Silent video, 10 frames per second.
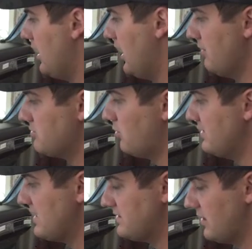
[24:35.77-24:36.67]
Um, so
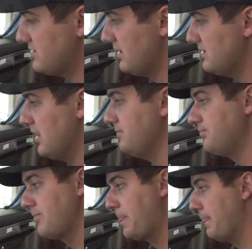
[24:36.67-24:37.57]
once that's all said and done,
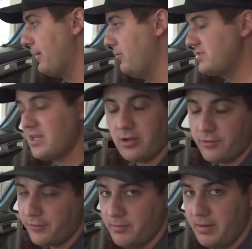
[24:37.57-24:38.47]
we just gotta go
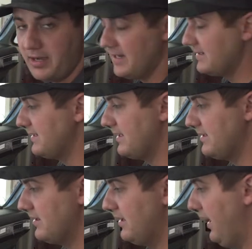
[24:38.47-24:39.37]
through and butt connect it
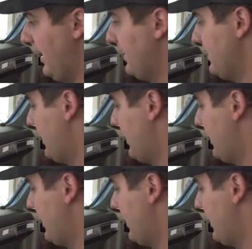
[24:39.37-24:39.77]
in, and